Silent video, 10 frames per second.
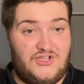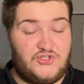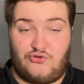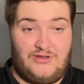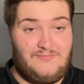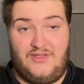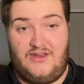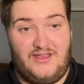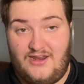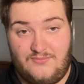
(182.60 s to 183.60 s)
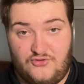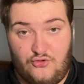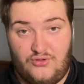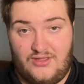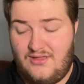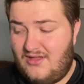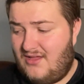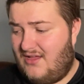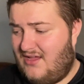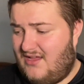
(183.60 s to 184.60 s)
String Bean Adam Dewey.
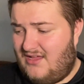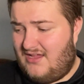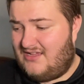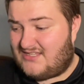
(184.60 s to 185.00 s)
It's